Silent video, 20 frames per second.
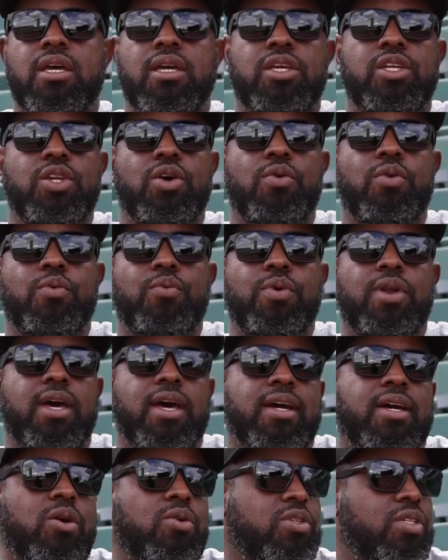you know when
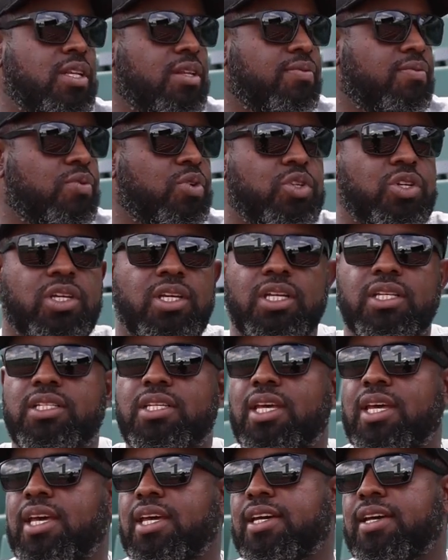i coached at virginia
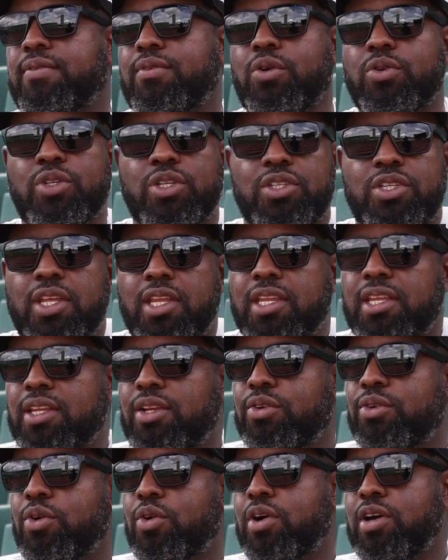tech i coached at southern
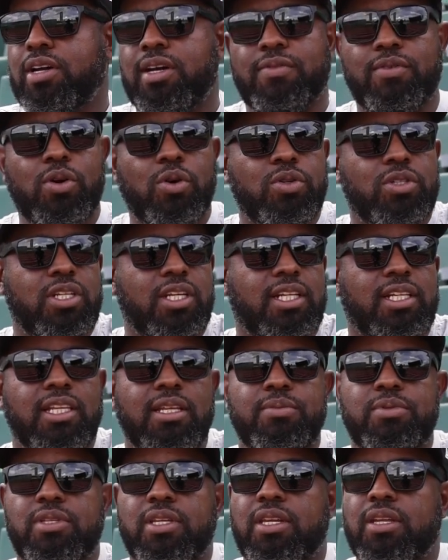illinois i coached at
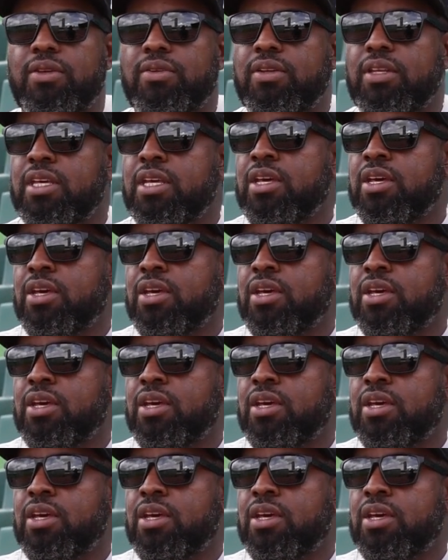clemson and